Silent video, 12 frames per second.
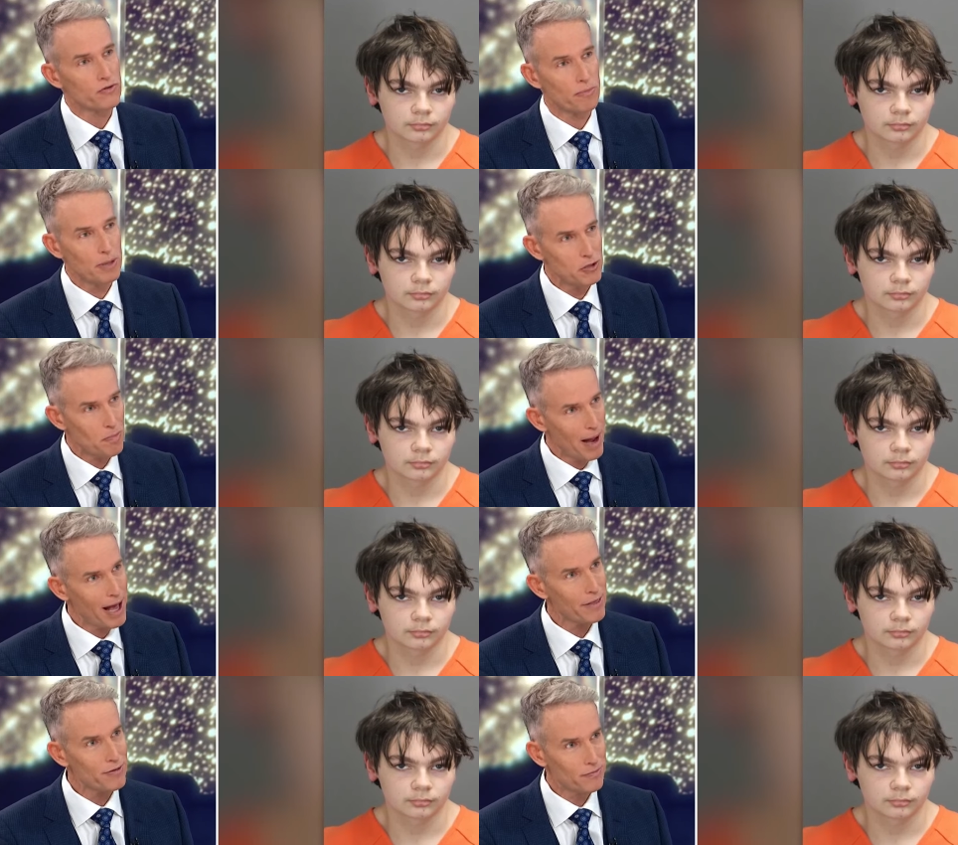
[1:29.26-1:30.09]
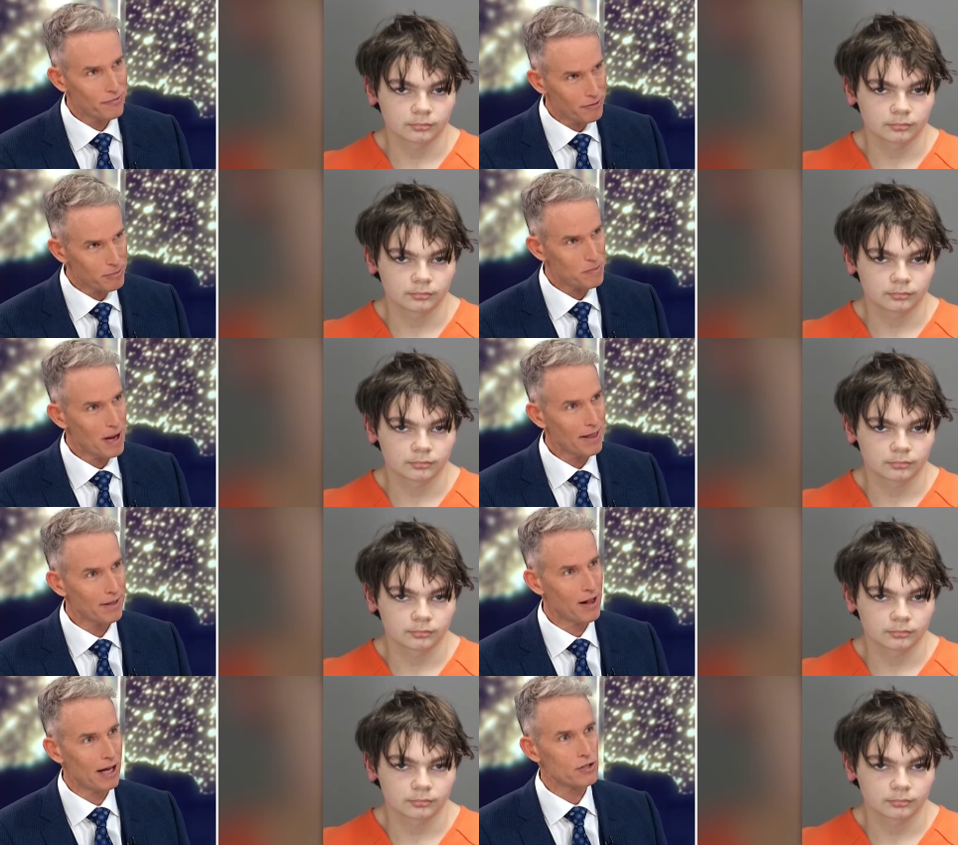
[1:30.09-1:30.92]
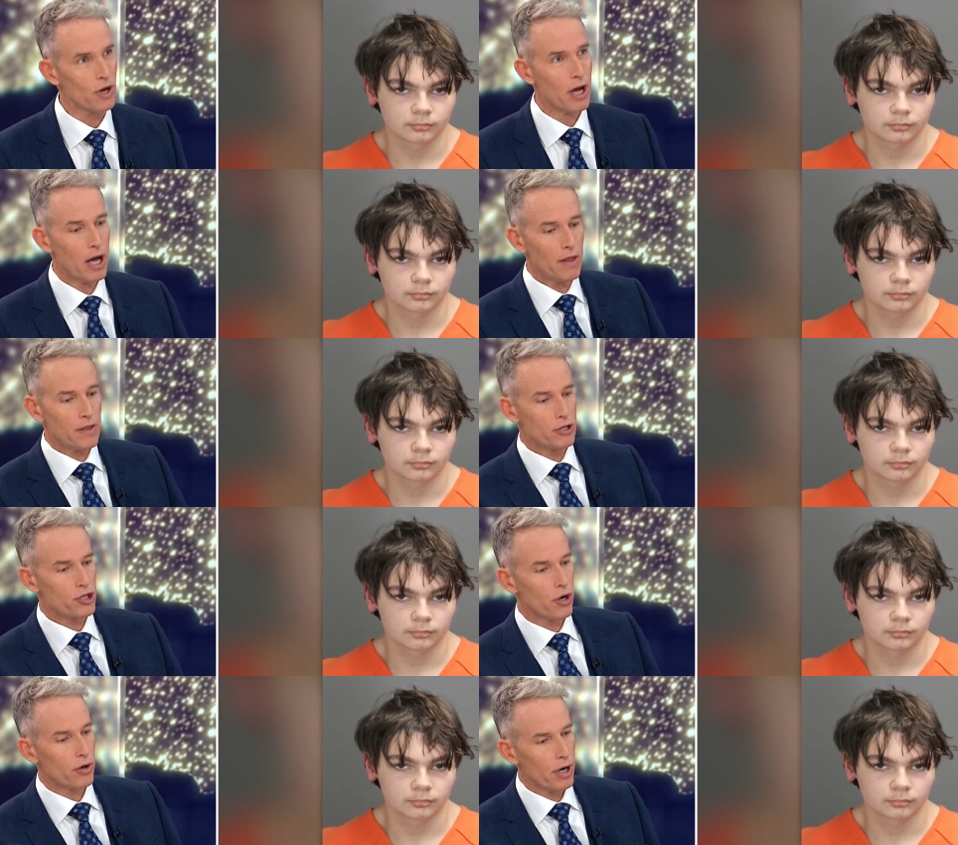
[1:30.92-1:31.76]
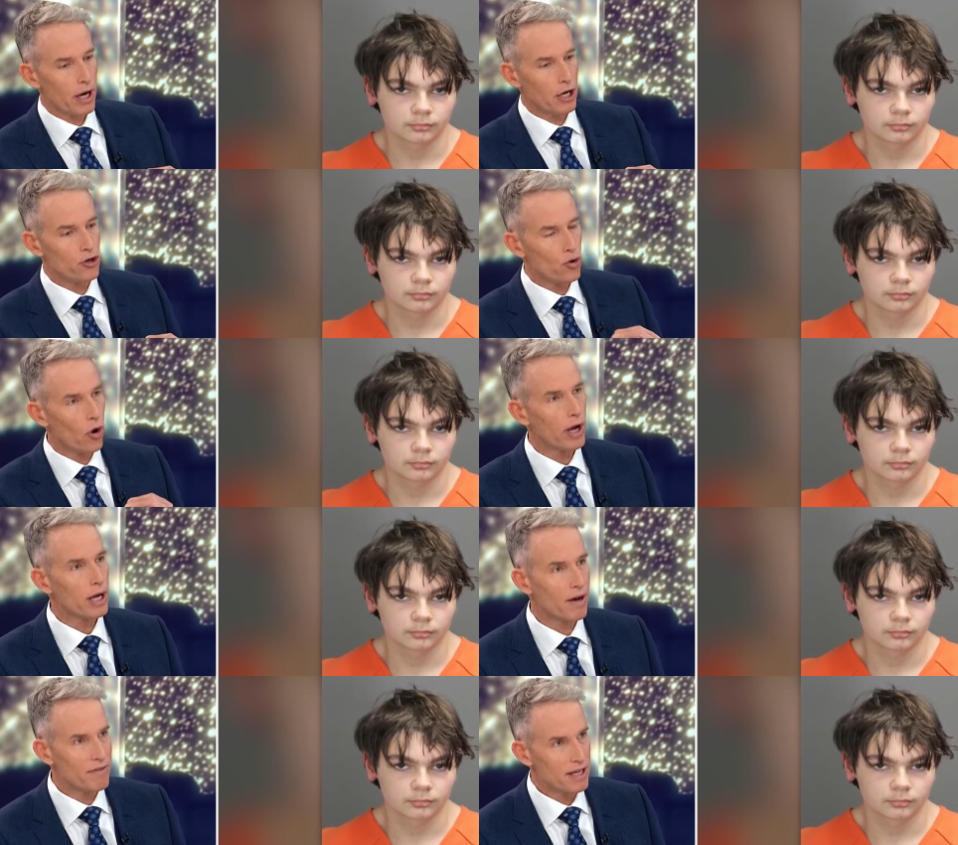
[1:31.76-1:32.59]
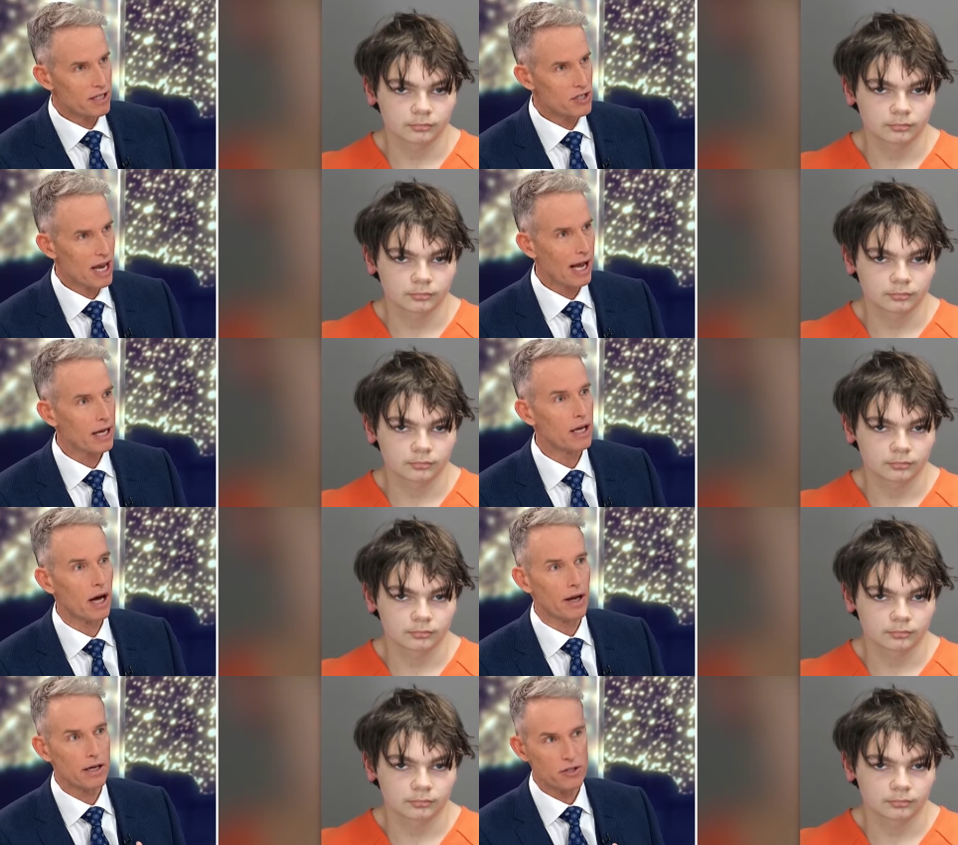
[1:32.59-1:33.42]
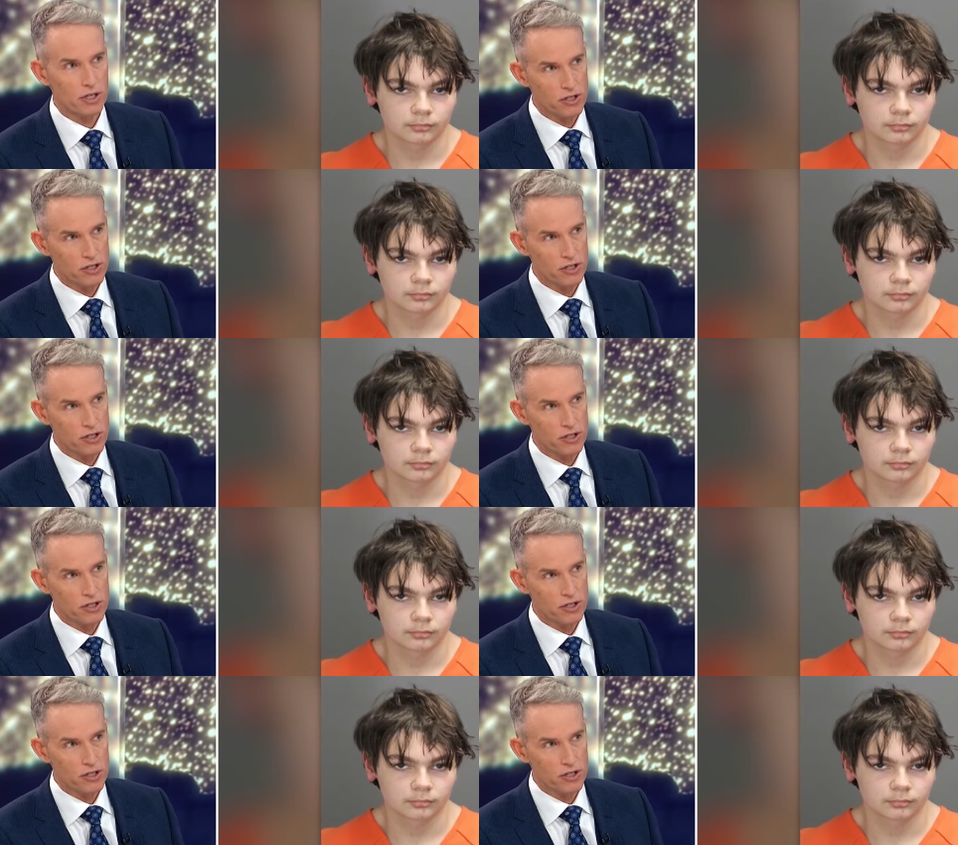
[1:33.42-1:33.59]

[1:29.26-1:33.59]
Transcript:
Speaker 1: from his math from his math class that showed a drawing of the exact gun. It's a